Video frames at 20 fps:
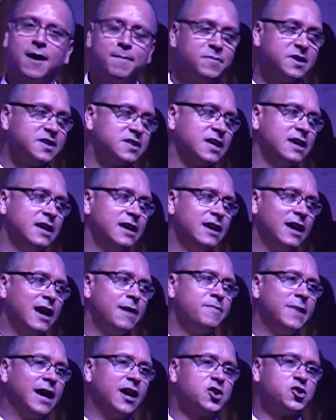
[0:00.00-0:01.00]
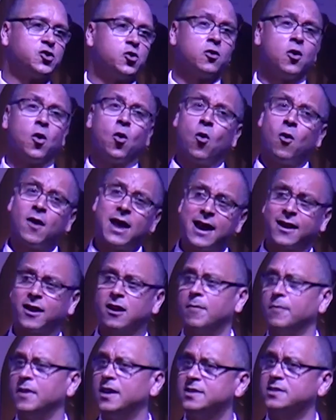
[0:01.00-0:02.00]
the numbers and make sure all our
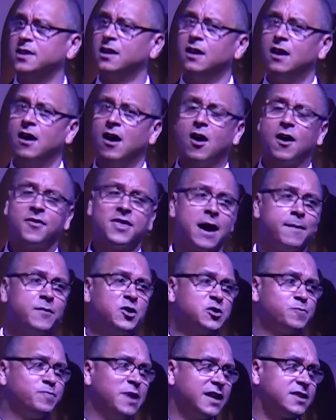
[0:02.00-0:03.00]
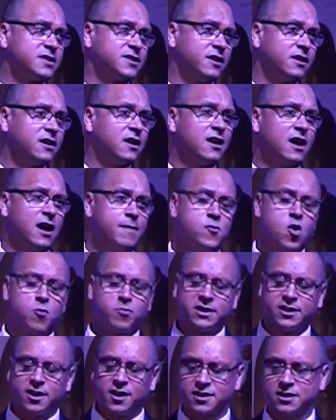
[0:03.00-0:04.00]
companies are that much better and
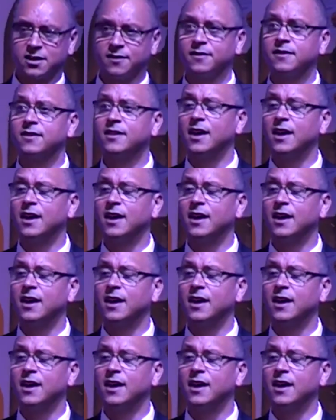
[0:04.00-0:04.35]
more productive.